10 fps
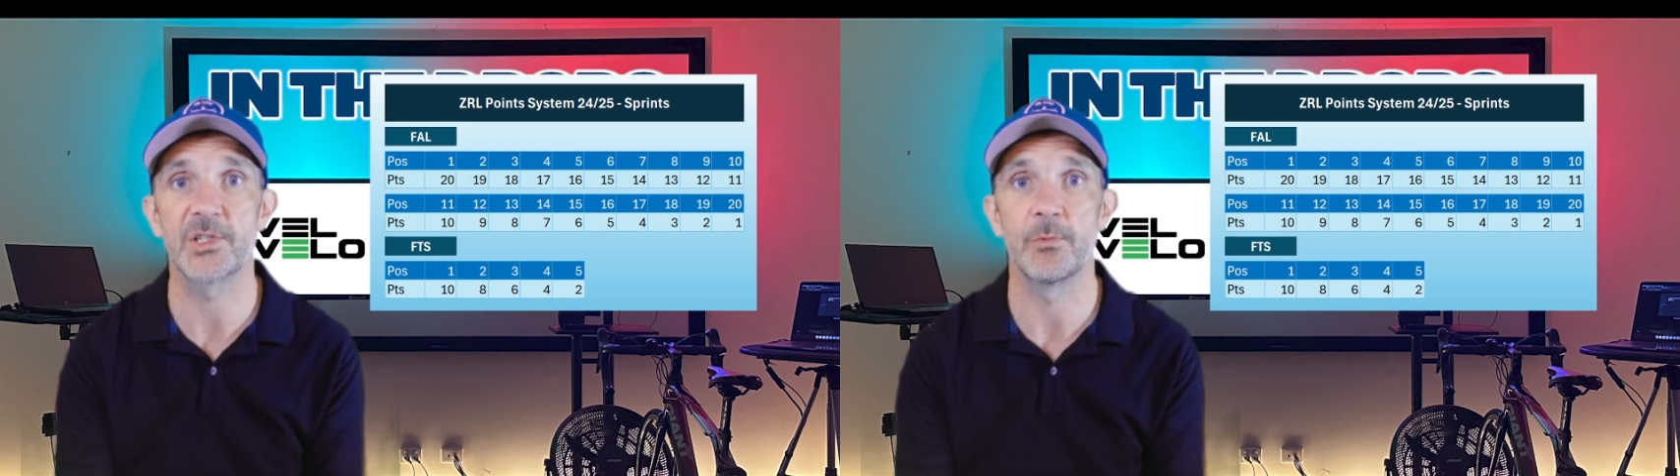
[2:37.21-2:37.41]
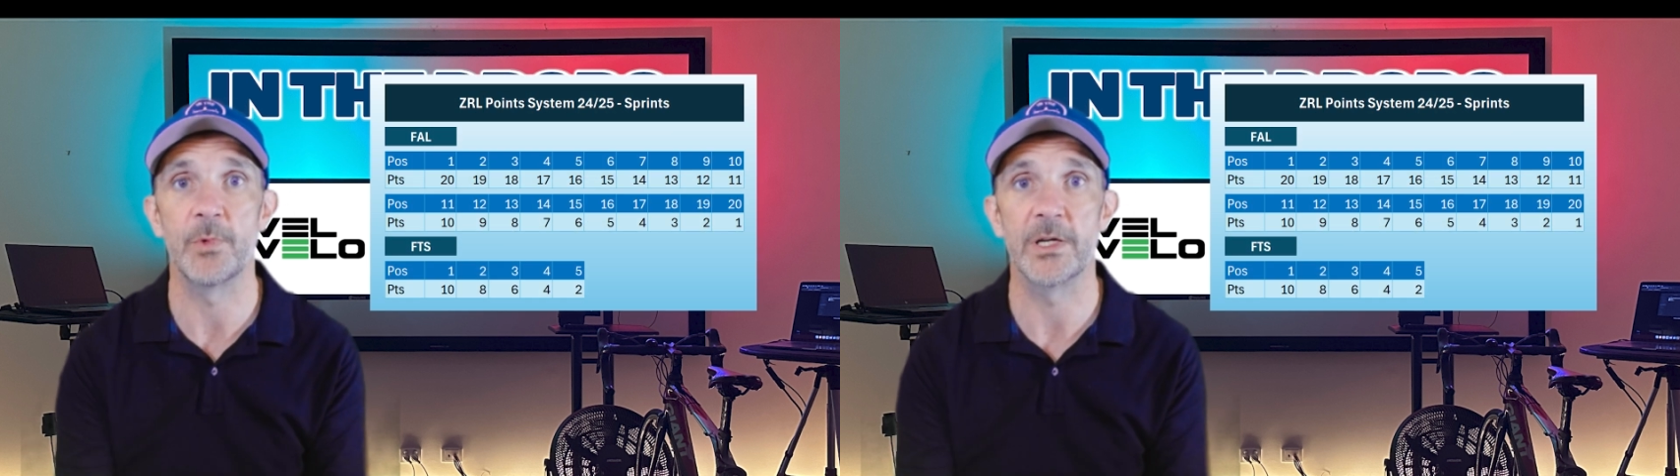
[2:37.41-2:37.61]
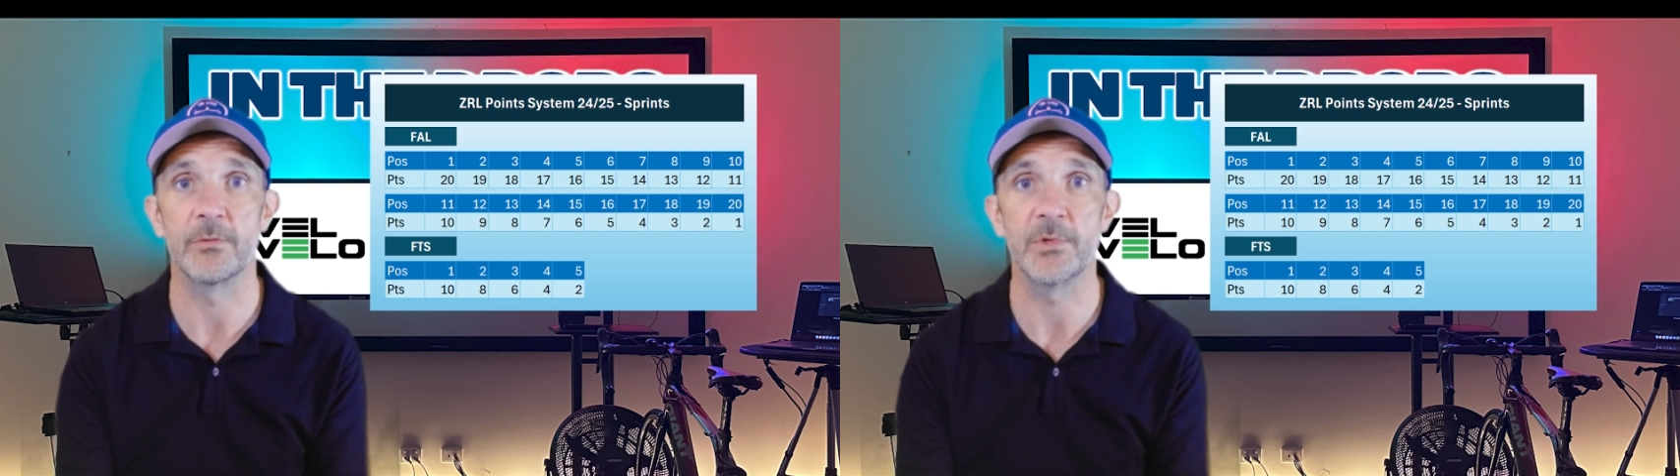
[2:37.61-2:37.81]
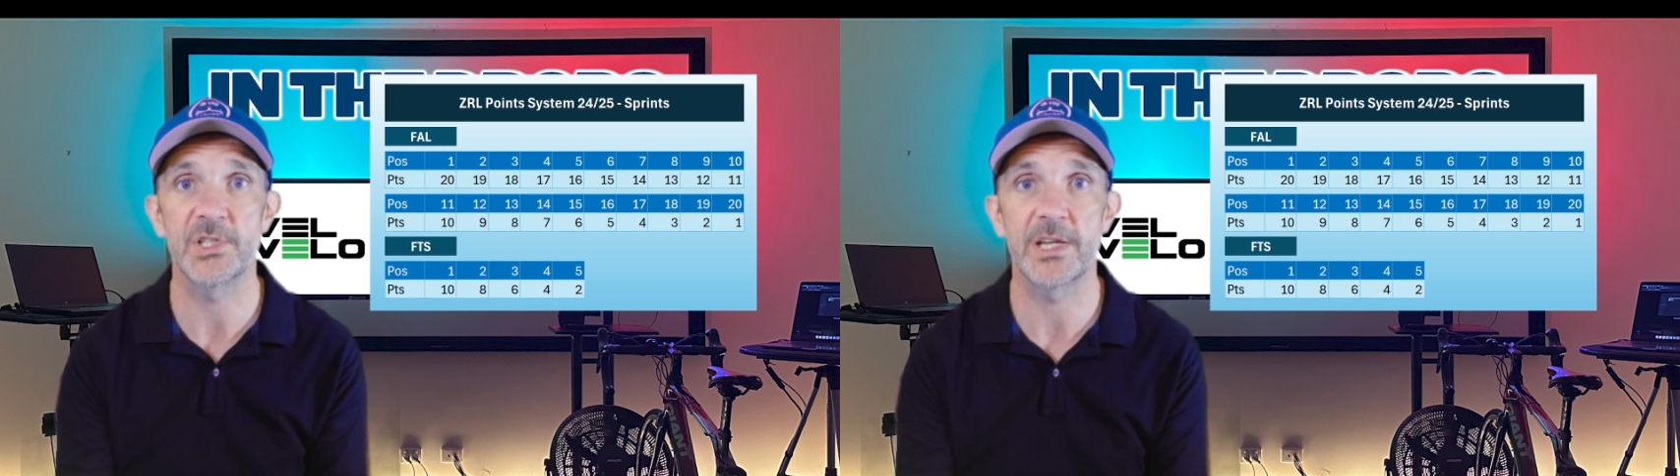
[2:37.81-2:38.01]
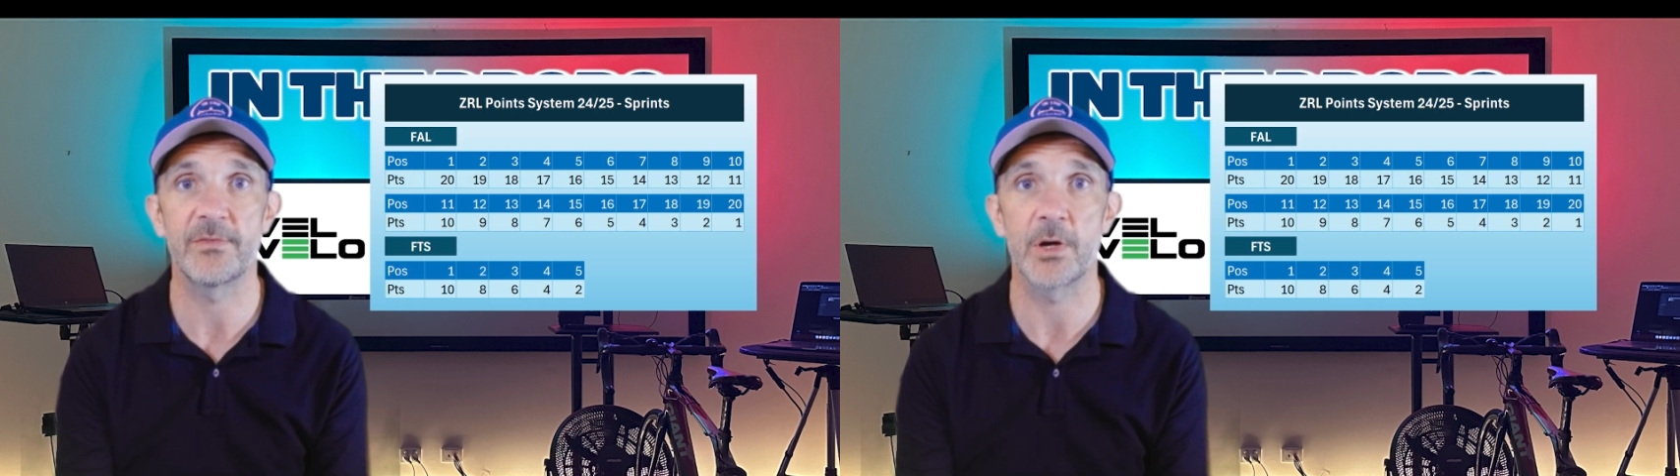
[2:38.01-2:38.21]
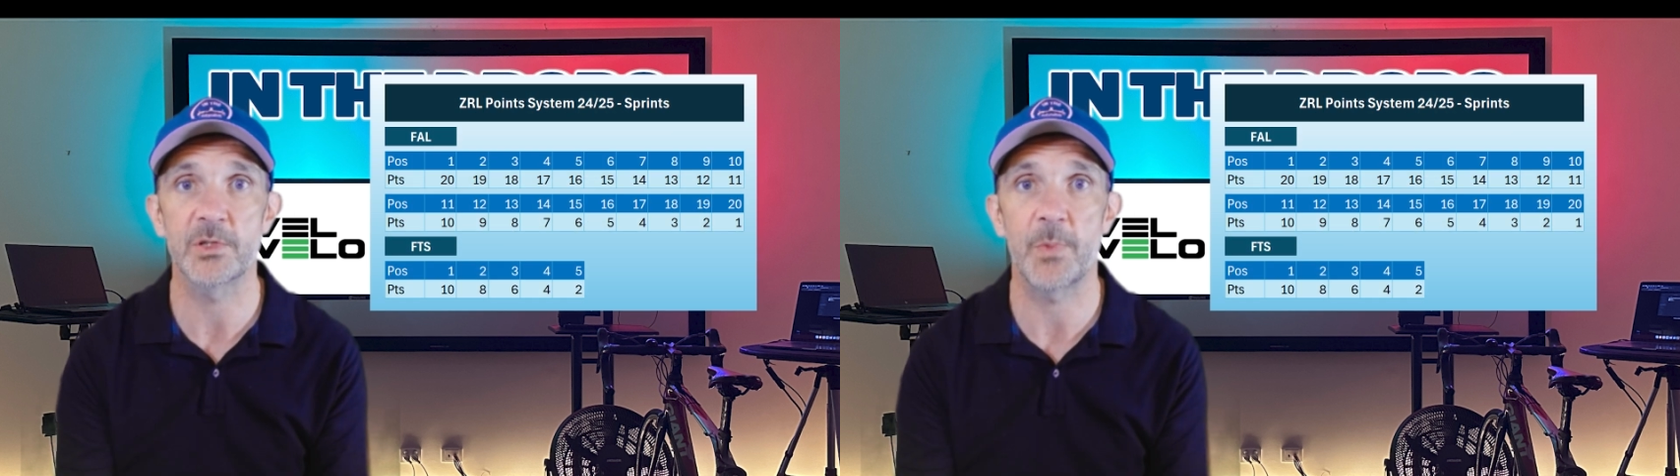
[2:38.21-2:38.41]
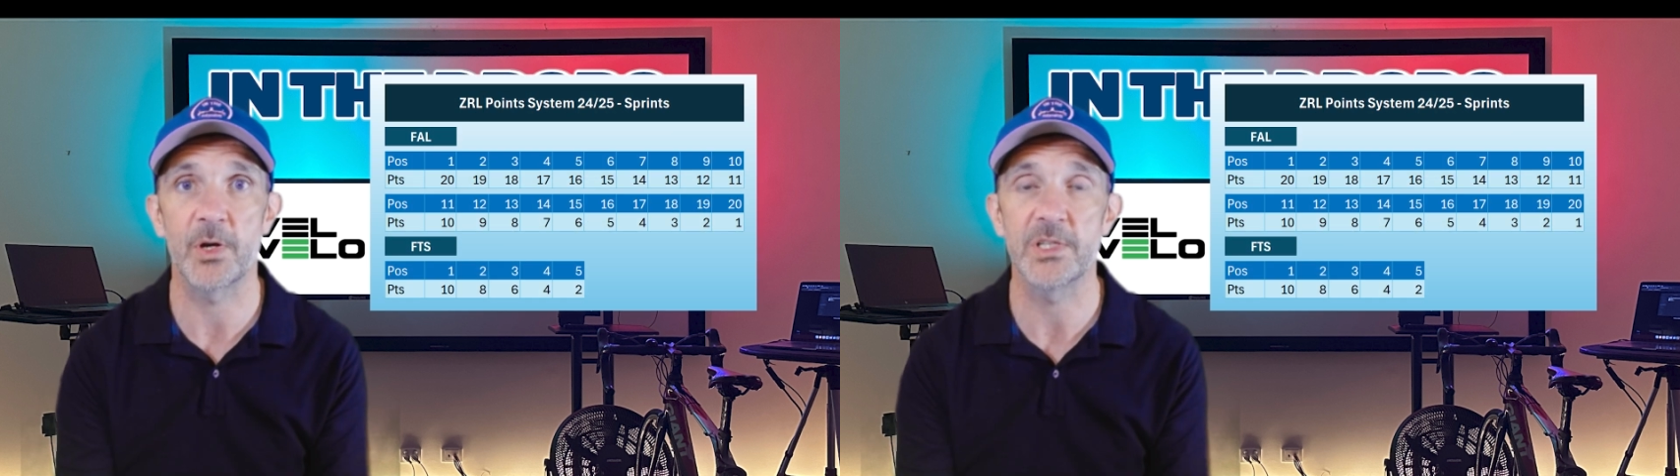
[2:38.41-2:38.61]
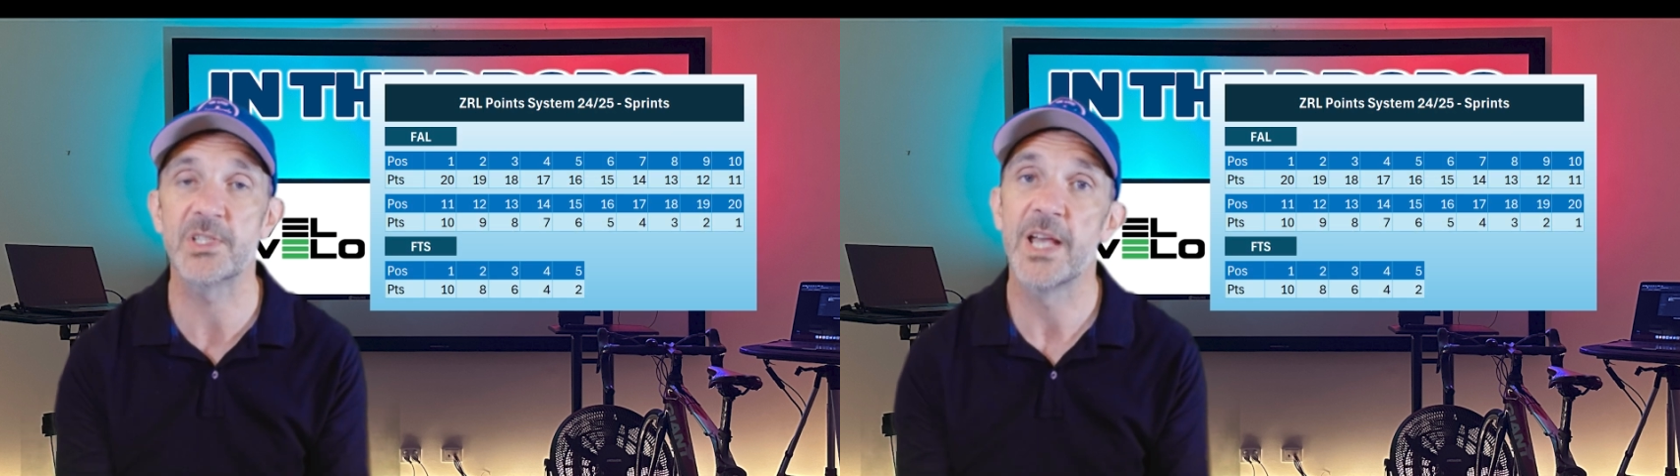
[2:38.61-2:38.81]
will receive those
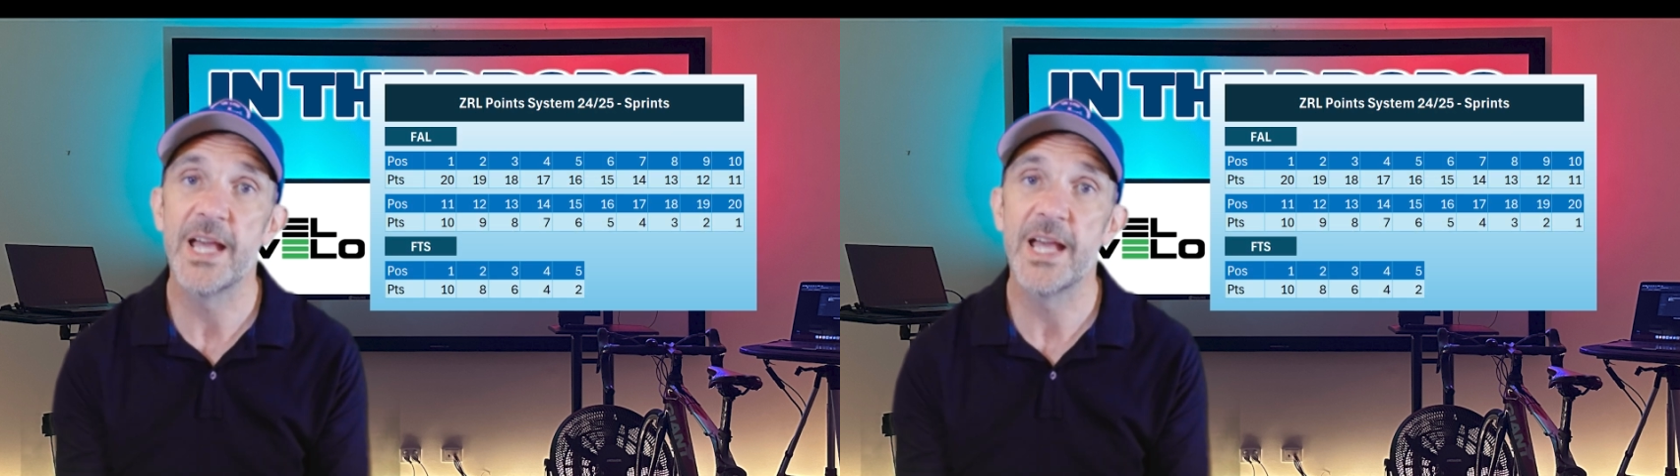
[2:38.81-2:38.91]
points.